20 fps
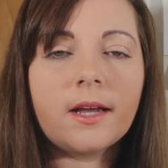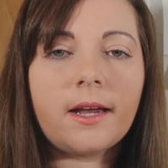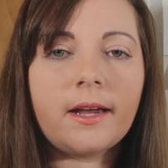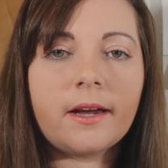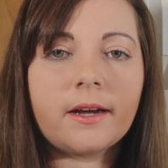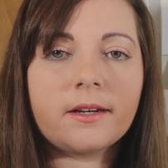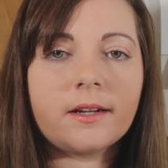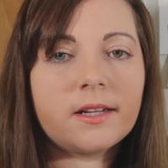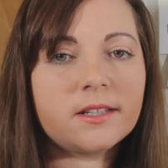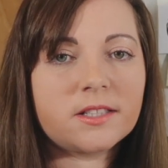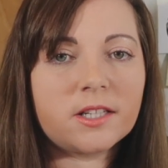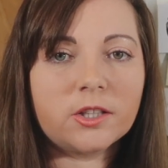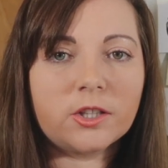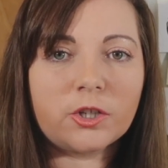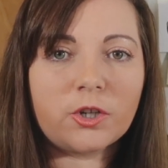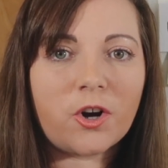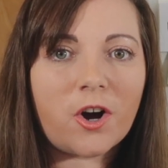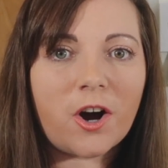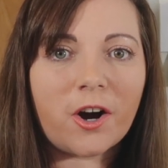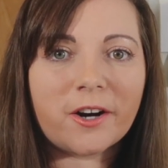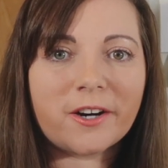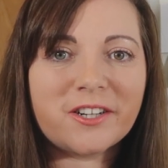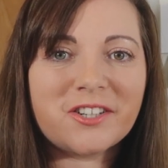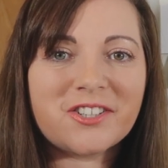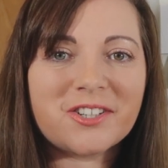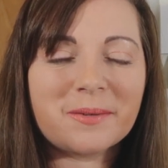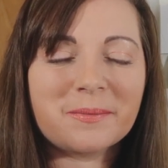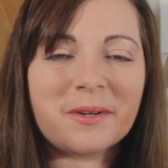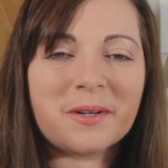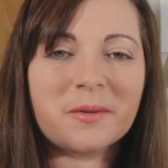and it's a little
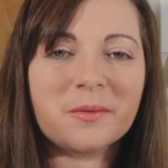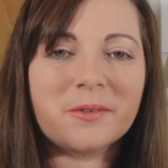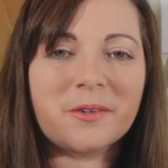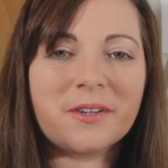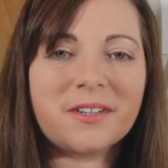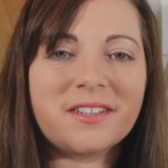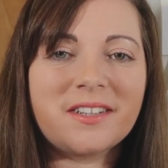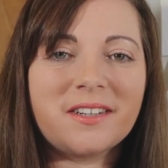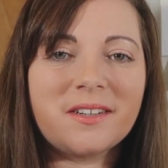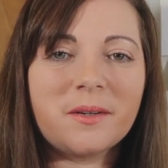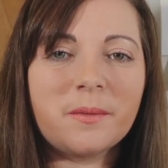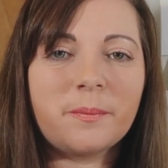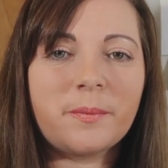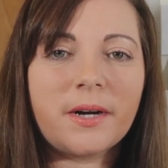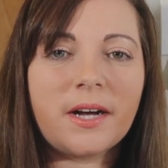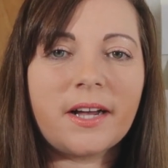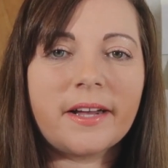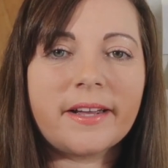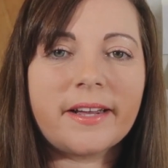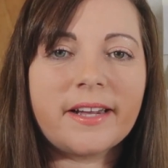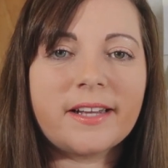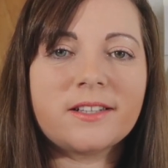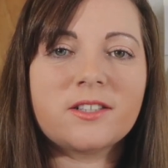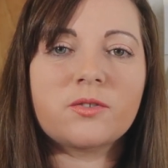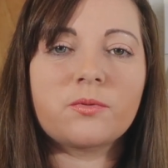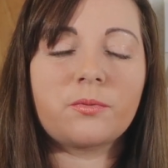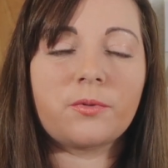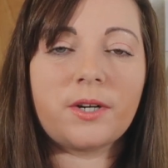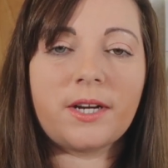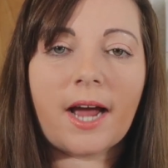harsh, I'm gonna warn you, but
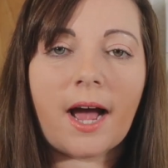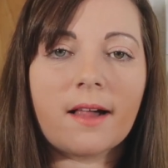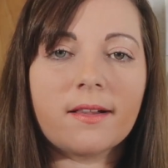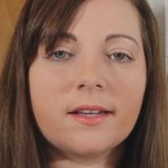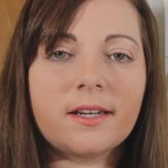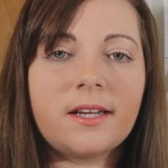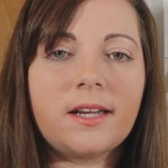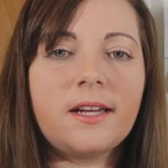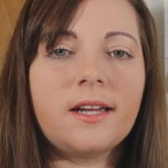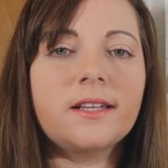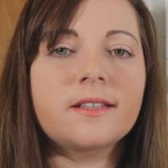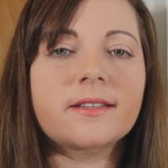it's reality.